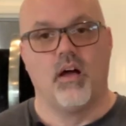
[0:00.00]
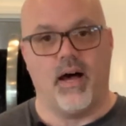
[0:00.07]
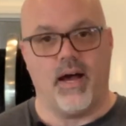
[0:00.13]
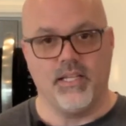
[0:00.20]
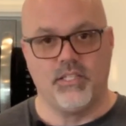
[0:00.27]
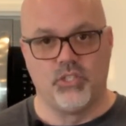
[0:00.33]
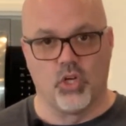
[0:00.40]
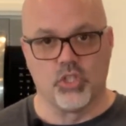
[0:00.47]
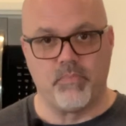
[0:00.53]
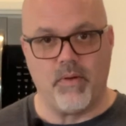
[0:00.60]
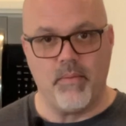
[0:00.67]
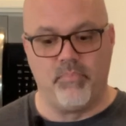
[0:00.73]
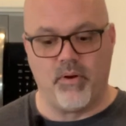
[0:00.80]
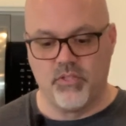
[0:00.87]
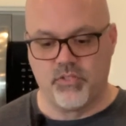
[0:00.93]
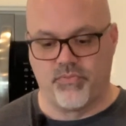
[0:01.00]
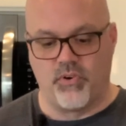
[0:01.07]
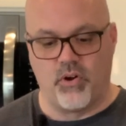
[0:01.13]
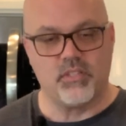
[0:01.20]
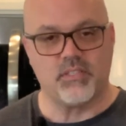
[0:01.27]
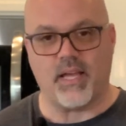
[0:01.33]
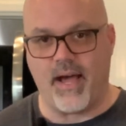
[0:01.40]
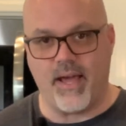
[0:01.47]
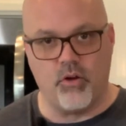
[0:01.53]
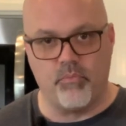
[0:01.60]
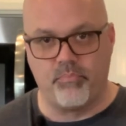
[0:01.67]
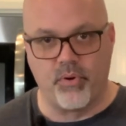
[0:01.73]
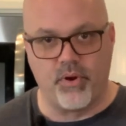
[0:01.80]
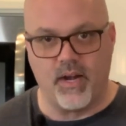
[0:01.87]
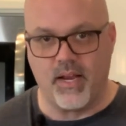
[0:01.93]
I toast my buns first. I don't
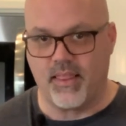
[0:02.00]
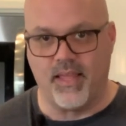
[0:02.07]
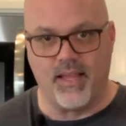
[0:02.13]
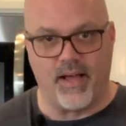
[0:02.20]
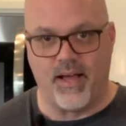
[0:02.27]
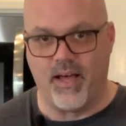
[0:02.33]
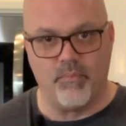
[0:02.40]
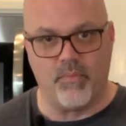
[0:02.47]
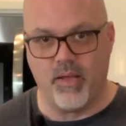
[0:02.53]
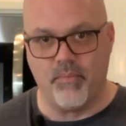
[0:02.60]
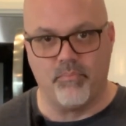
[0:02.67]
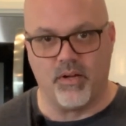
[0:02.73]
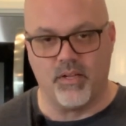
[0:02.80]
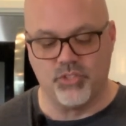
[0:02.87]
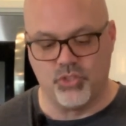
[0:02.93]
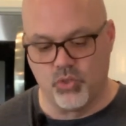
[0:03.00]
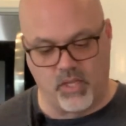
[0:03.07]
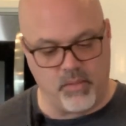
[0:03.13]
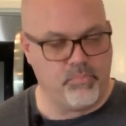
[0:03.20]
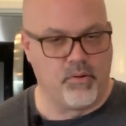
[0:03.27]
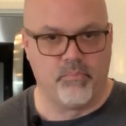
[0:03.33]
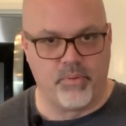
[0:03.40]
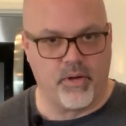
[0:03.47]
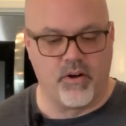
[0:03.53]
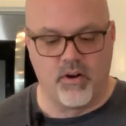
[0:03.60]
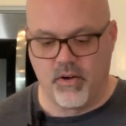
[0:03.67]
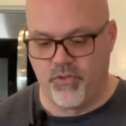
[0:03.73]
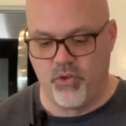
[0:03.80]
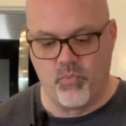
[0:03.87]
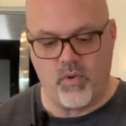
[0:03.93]
put anything on my buns. You can put butter
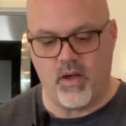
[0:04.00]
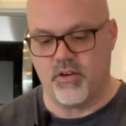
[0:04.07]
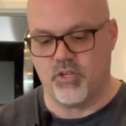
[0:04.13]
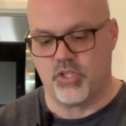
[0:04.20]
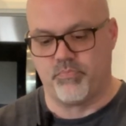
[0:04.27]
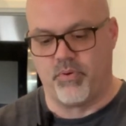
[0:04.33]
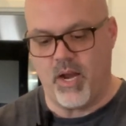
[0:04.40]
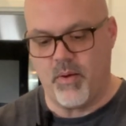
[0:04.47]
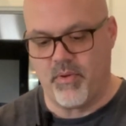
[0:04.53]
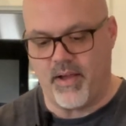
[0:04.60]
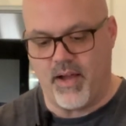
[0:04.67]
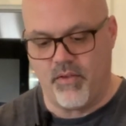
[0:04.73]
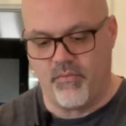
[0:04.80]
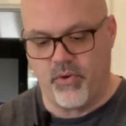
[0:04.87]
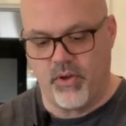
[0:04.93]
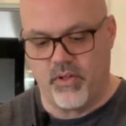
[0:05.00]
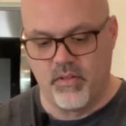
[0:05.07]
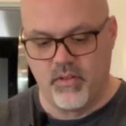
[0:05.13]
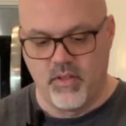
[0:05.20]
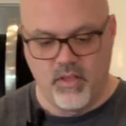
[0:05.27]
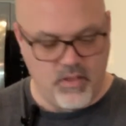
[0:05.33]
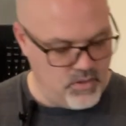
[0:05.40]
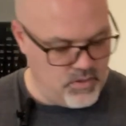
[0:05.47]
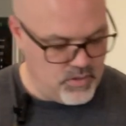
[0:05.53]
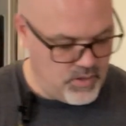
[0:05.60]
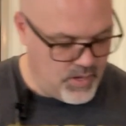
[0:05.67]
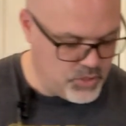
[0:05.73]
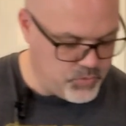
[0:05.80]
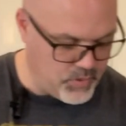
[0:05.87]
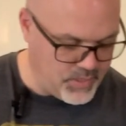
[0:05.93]
if you want or spray them with olive oil.
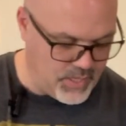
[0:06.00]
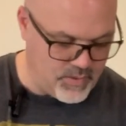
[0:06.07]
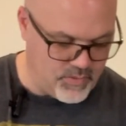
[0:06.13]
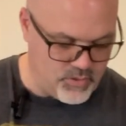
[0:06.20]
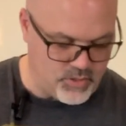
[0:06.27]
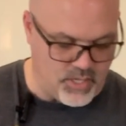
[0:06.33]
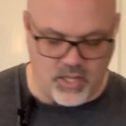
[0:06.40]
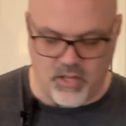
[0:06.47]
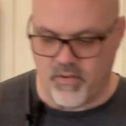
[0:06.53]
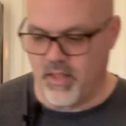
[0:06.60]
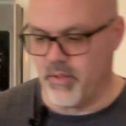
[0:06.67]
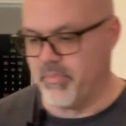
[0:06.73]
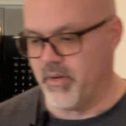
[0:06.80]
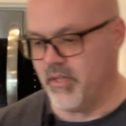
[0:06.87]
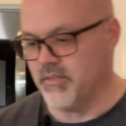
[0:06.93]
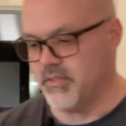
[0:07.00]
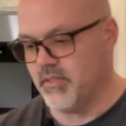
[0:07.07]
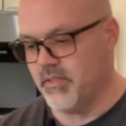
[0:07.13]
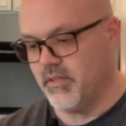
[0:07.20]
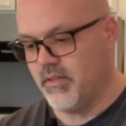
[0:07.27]
I just want to get a little color on the buns.